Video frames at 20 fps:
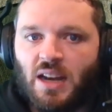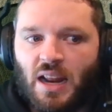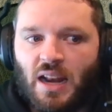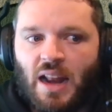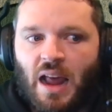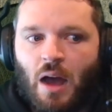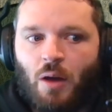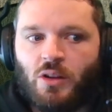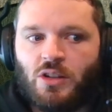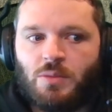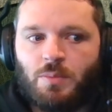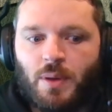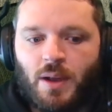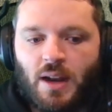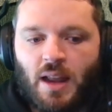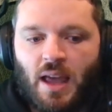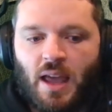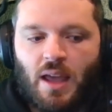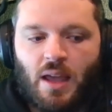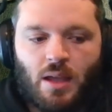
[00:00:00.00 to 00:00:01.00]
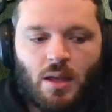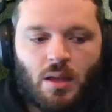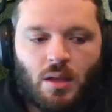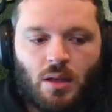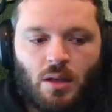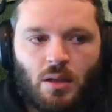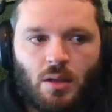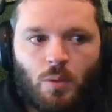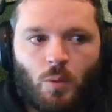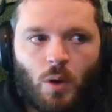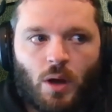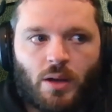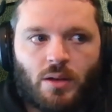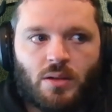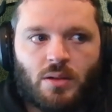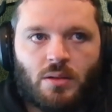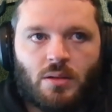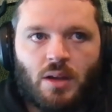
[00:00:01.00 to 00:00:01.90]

and now it's been a, what,